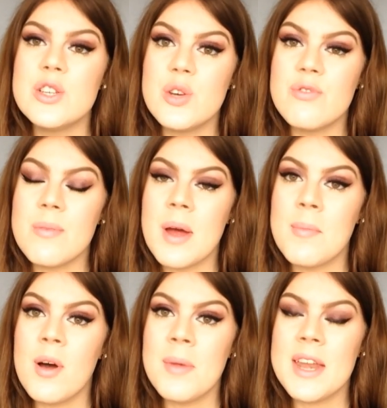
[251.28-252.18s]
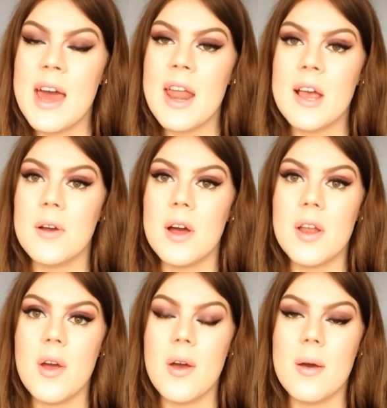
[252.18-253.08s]
So for my mom and dad, I got
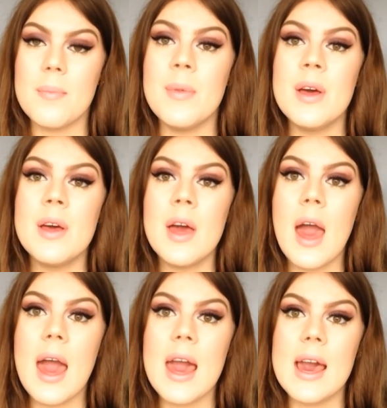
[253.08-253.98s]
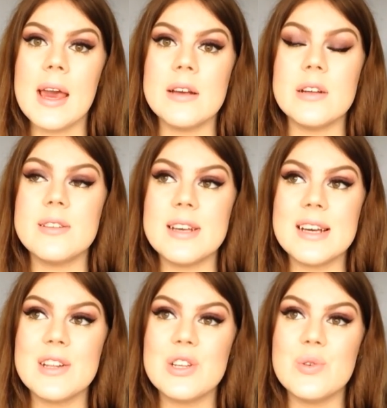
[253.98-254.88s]
a
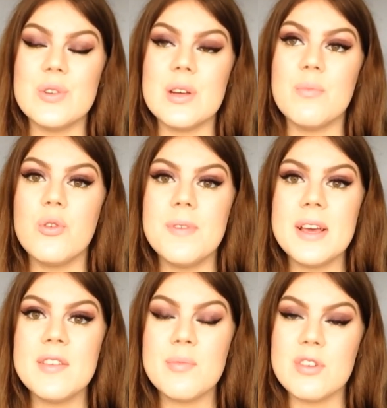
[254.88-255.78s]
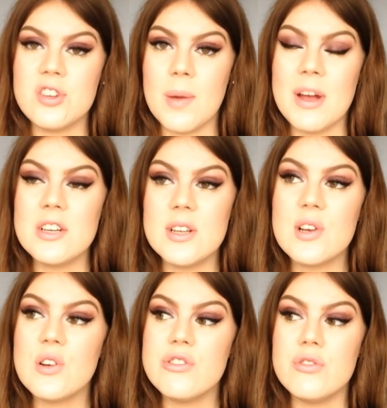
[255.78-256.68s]
ticket to the movies, which I'm actually
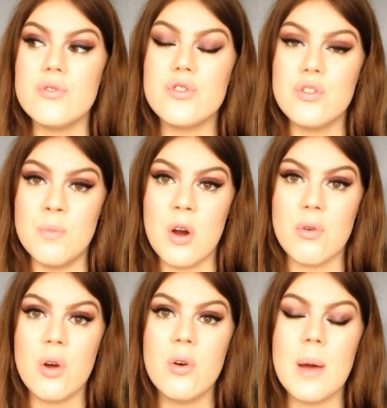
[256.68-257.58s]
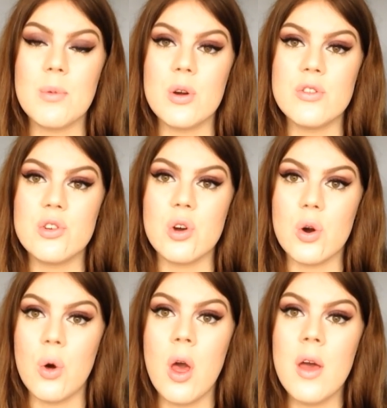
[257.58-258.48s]
going to use tomorrow. I'm going to
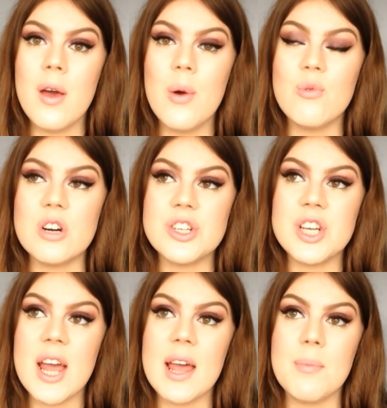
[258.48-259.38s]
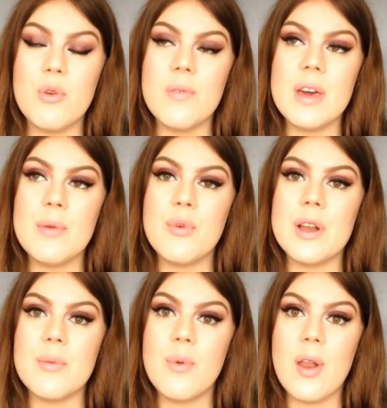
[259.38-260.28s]
go watch a movie
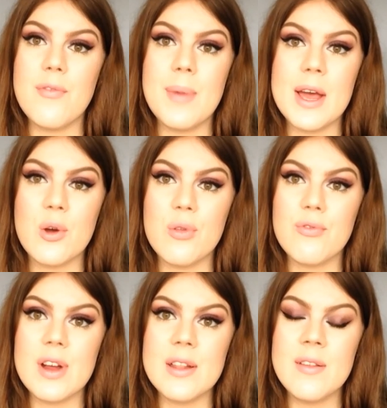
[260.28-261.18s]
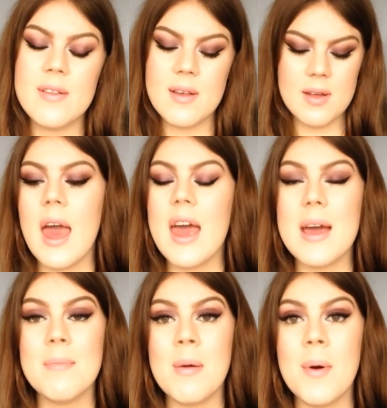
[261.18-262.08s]
with one of my girlfriends.
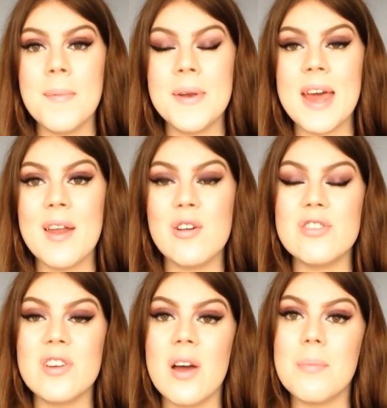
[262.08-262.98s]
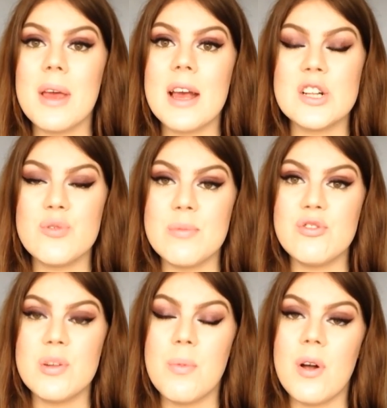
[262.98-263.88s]
And my mom and dad also got me a trip
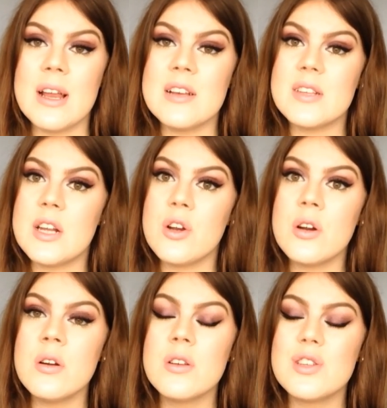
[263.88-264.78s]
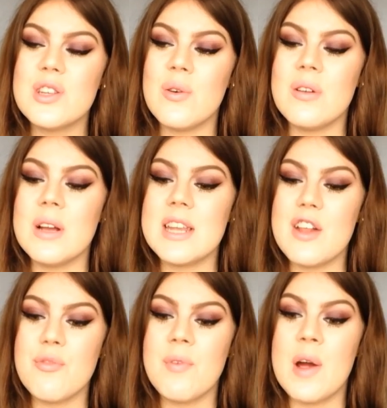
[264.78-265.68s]
to the bowling center. So
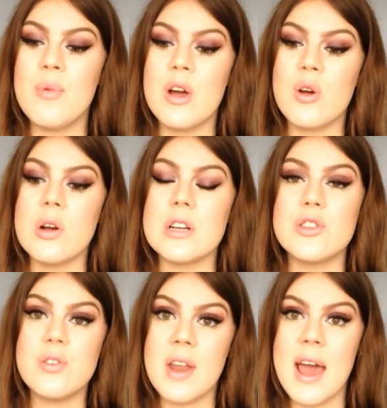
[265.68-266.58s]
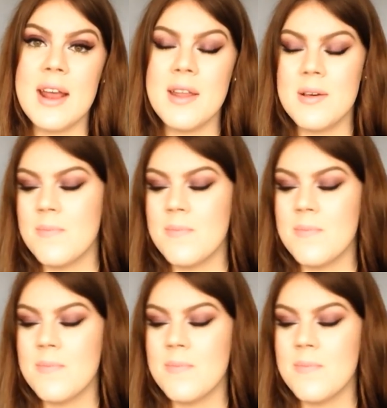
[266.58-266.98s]
that's where we're going tonight.